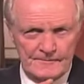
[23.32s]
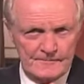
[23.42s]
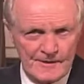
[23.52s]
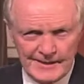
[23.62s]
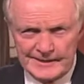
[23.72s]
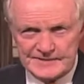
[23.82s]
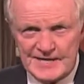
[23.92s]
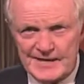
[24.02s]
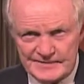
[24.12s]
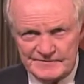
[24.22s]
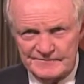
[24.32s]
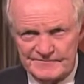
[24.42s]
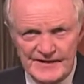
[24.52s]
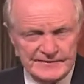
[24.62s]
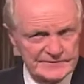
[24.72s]
Chronic sinus
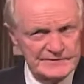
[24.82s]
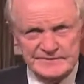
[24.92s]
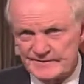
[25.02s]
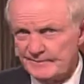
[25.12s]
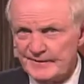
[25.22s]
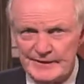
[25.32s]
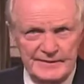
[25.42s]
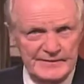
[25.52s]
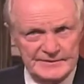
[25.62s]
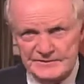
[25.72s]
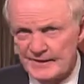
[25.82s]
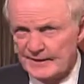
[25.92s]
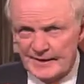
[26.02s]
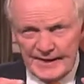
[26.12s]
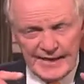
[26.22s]
infection, somebody that's
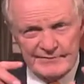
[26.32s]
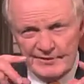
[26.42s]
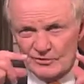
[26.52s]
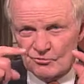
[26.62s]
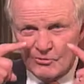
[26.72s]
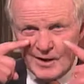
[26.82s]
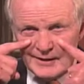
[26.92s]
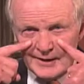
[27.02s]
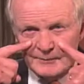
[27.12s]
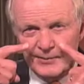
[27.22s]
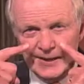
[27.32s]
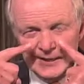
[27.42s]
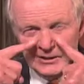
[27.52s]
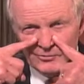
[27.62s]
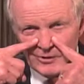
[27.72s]
having chronic
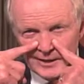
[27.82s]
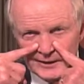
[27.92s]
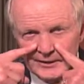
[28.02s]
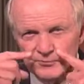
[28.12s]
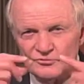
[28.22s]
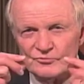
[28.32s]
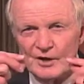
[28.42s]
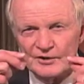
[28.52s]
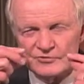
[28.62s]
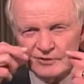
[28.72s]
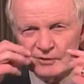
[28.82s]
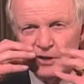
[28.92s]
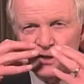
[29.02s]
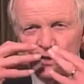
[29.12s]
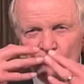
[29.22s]
pain, chronic obstruction,
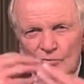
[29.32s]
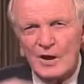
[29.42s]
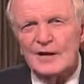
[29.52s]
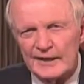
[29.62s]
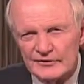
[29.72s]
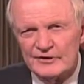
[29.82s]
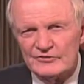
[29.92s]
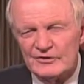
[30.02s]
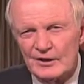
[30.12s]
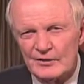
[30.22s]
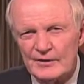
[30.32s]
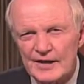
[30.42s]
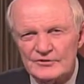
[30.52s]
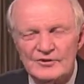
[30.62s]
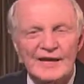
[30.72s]
chronic discolored
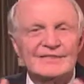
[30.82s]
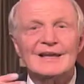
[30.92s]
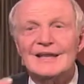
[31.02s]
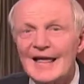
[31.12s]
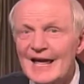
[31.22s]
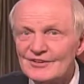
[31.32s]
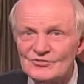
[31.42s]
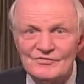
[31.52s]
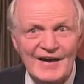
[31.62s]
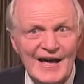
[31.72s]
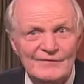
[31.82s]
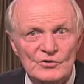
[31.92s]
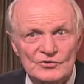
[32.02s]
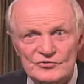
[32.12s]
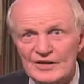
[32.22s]
exudate that lasts five
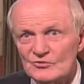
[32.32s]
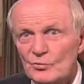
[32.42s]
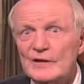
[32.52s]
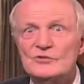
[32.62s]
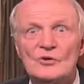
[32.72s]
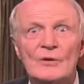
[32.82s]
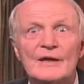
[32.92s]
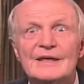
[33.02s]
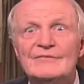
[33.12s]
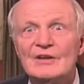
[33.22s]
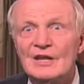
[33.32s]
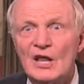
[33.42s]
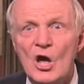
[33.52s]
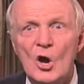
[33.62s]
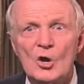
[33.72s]
or six weeks or even
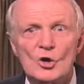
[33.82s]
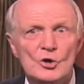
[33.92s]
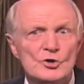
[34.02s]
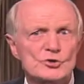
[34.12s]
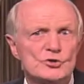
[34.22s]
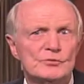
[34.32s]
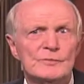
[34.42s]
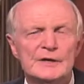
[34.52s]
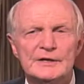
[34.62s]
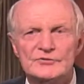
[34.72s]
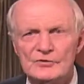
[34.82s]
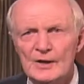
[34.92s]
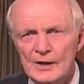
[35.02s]
longer, two months,